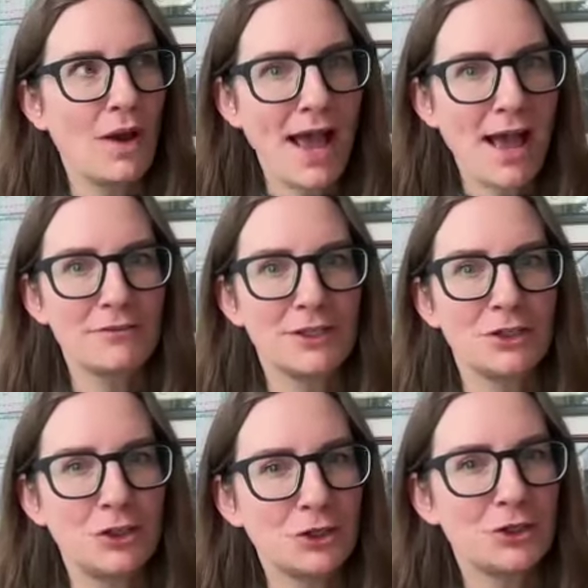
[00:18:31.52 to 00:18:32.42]

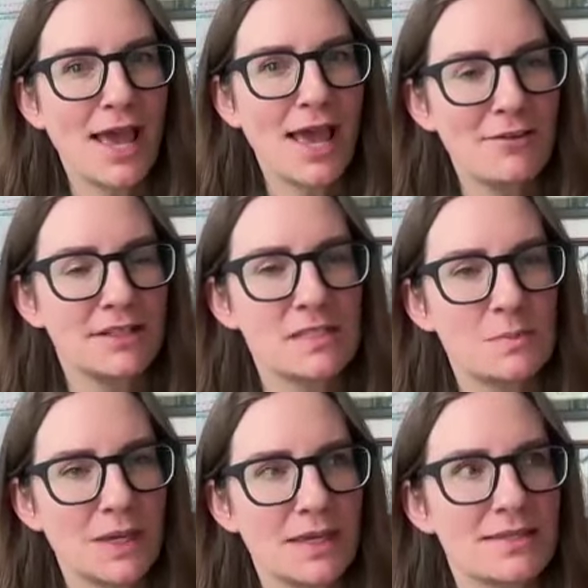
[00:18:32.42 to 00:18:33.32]
having good evidence
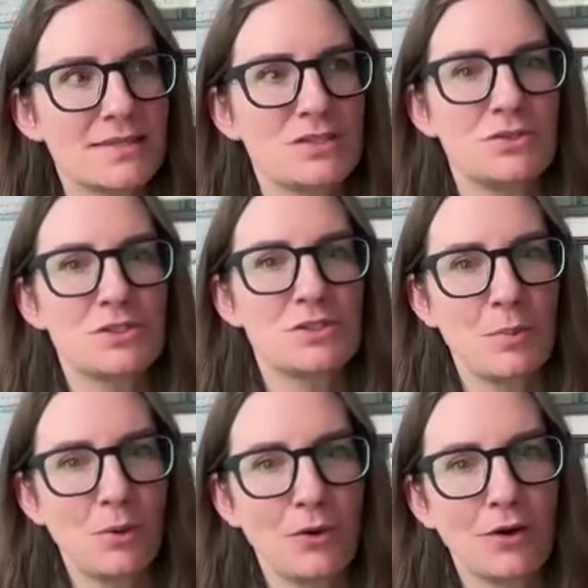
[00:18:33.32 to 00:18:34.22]
base to
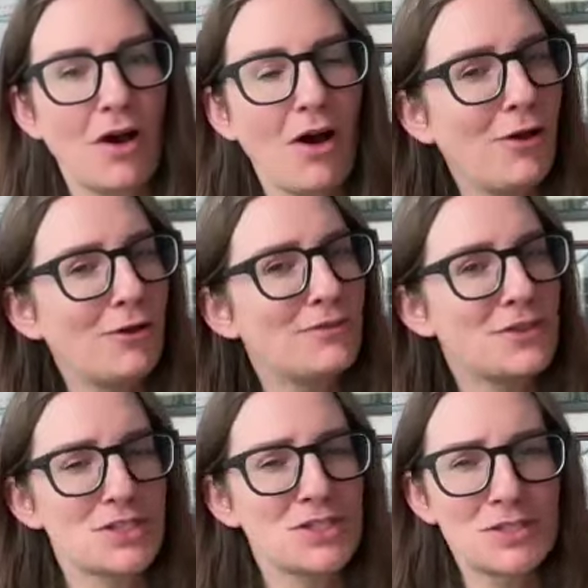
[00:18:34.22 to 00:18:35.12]
support all of
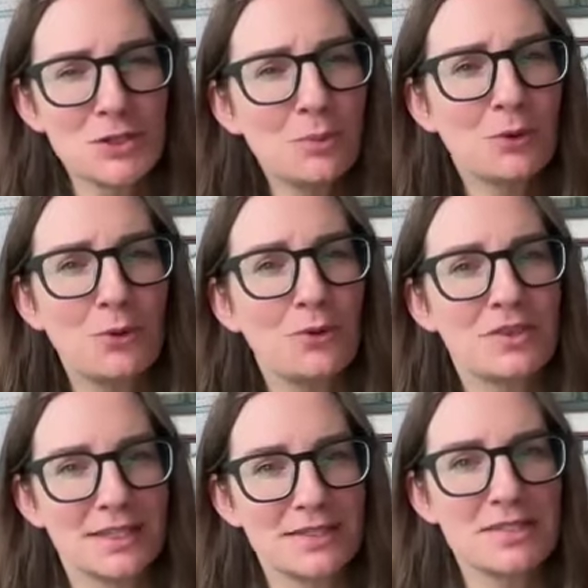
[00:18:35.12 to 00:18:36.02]
the super cool
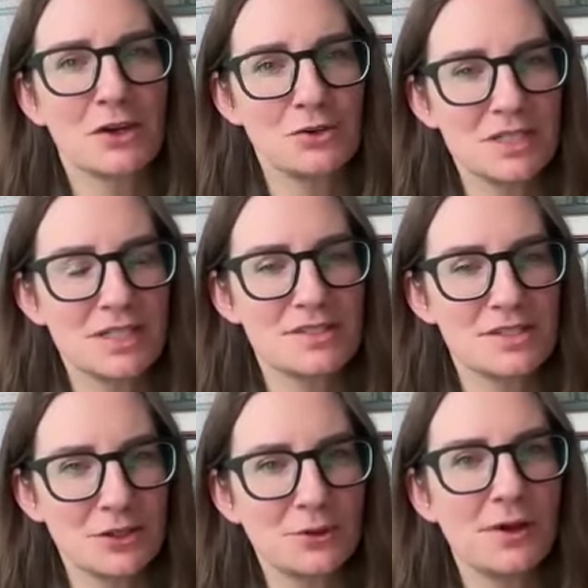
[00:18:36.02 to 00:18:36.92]
things that OTs
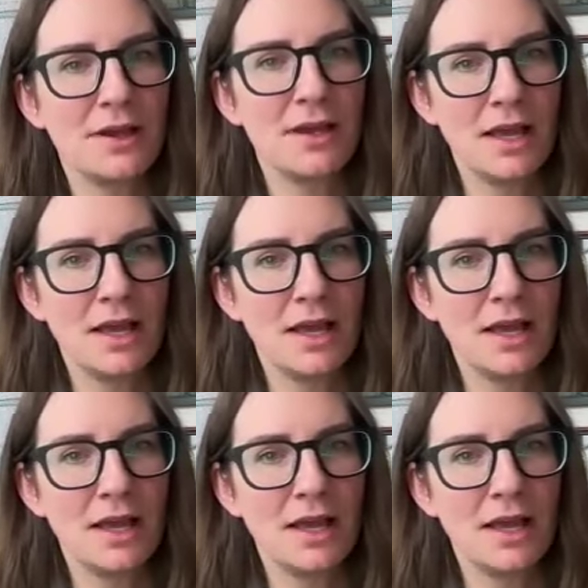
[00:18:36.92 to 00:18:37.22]
do.